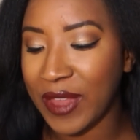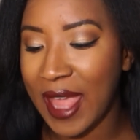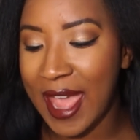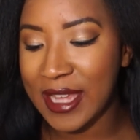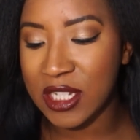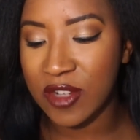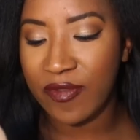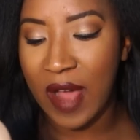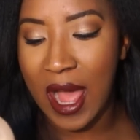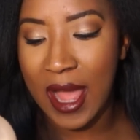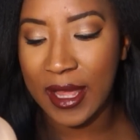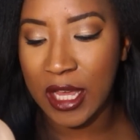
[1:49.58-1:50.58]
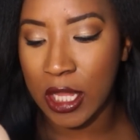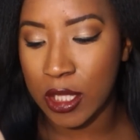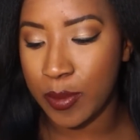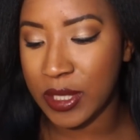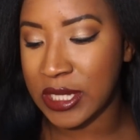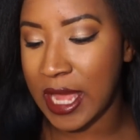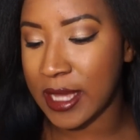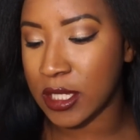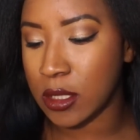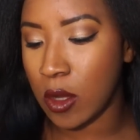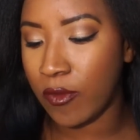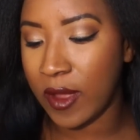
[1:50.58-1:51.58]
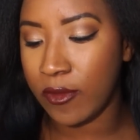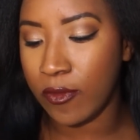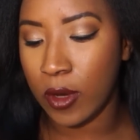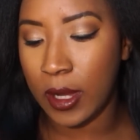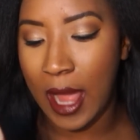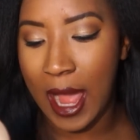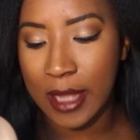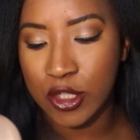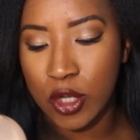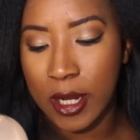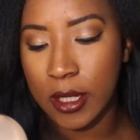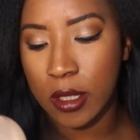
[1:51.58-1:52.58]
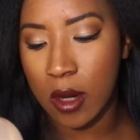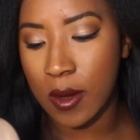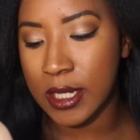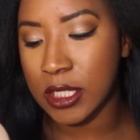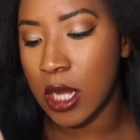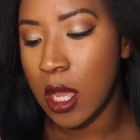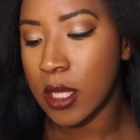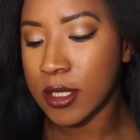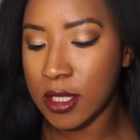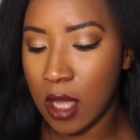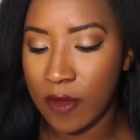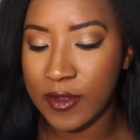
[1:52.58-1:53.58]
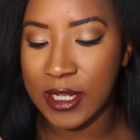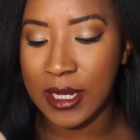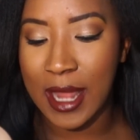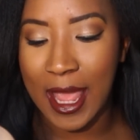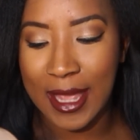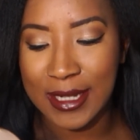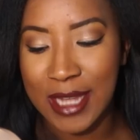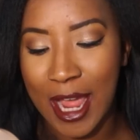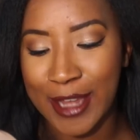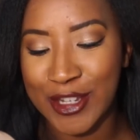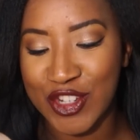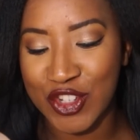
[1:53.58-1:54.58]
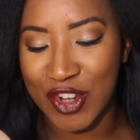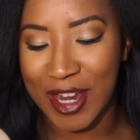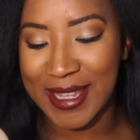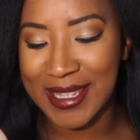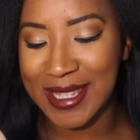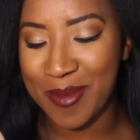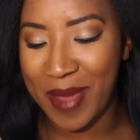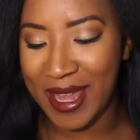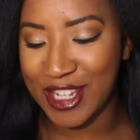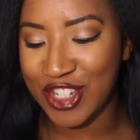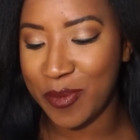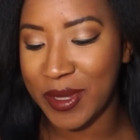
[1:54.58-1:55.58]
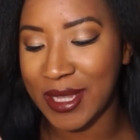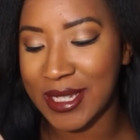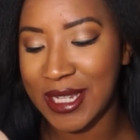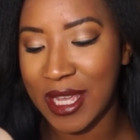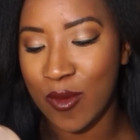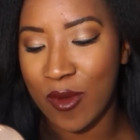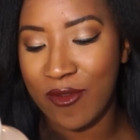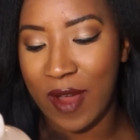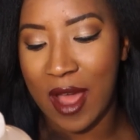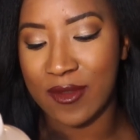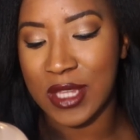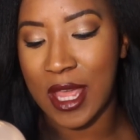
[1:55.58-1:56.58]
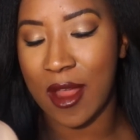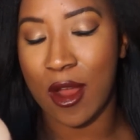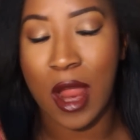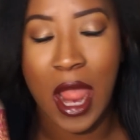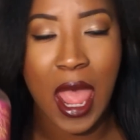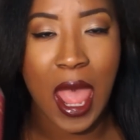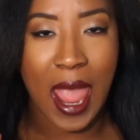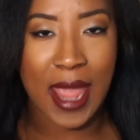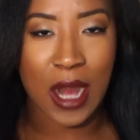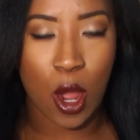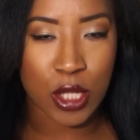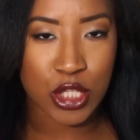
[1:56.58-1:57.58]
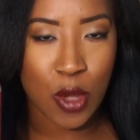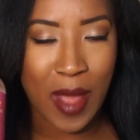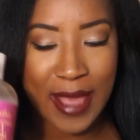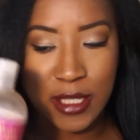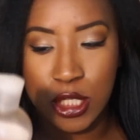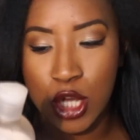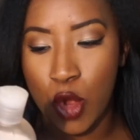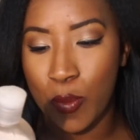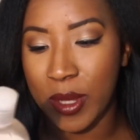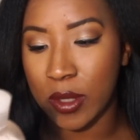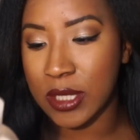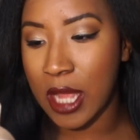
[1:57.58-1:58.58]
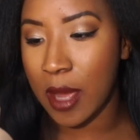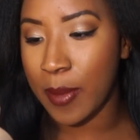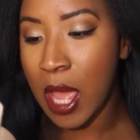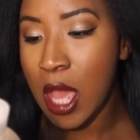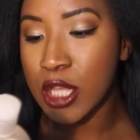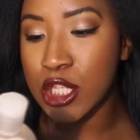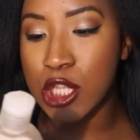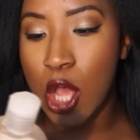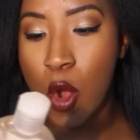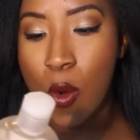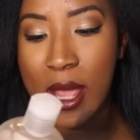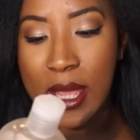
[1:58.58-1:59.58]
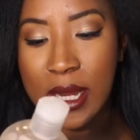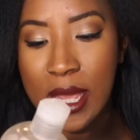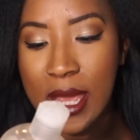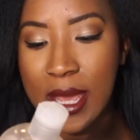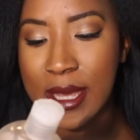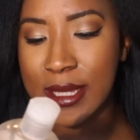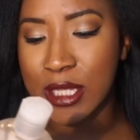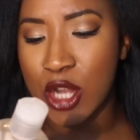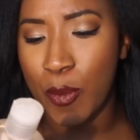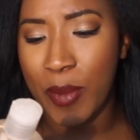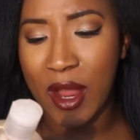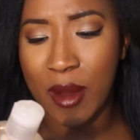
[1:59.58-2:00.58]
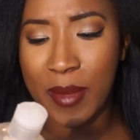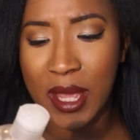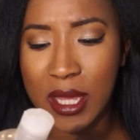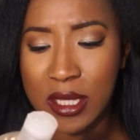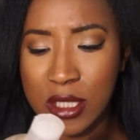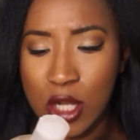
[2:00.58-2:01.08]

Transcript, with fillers: age-defy, color protect, sulfate-free, hydrate, nourish, soften, anti-stress, manageability, revives hair, and also has no buildup. So it is no parabens,